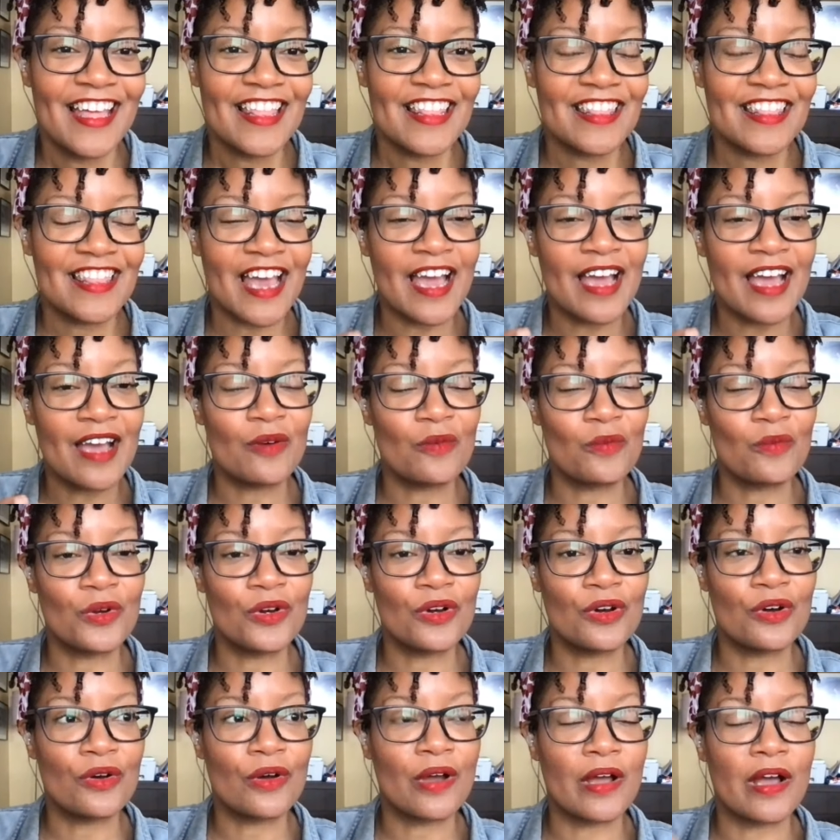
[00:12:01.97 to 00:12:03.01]
that
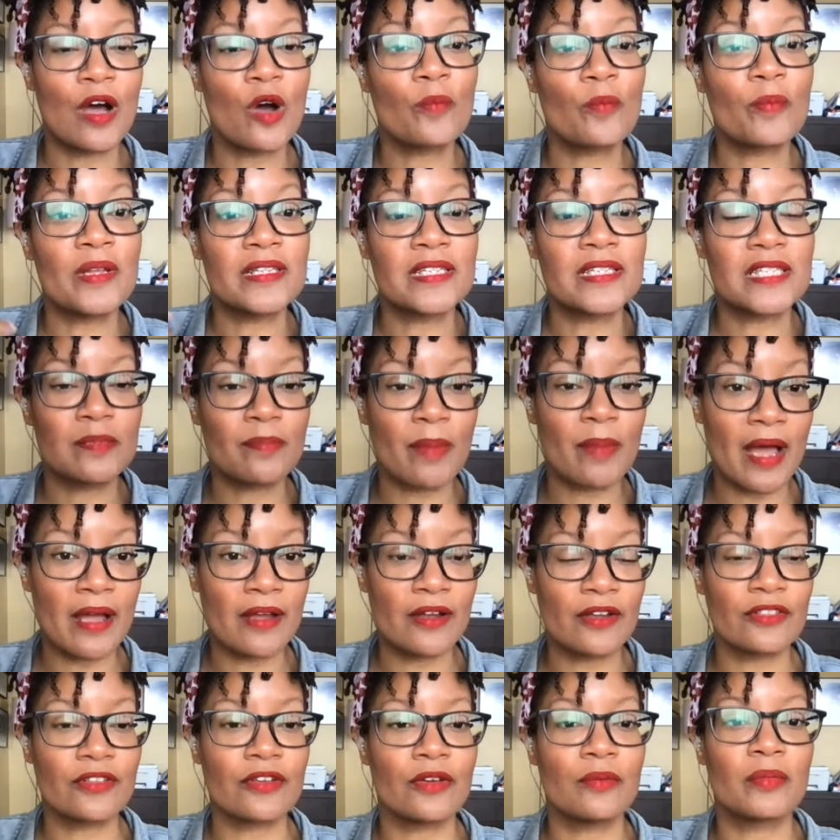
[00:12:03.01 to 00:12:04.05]
will help
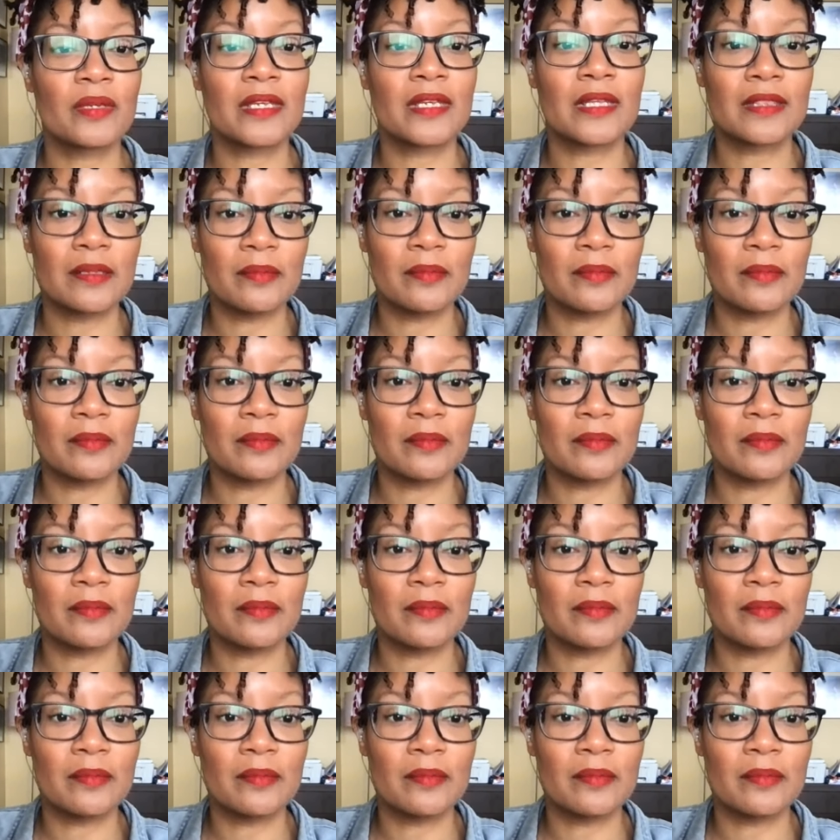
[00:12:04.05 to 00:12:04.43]
inspire them, get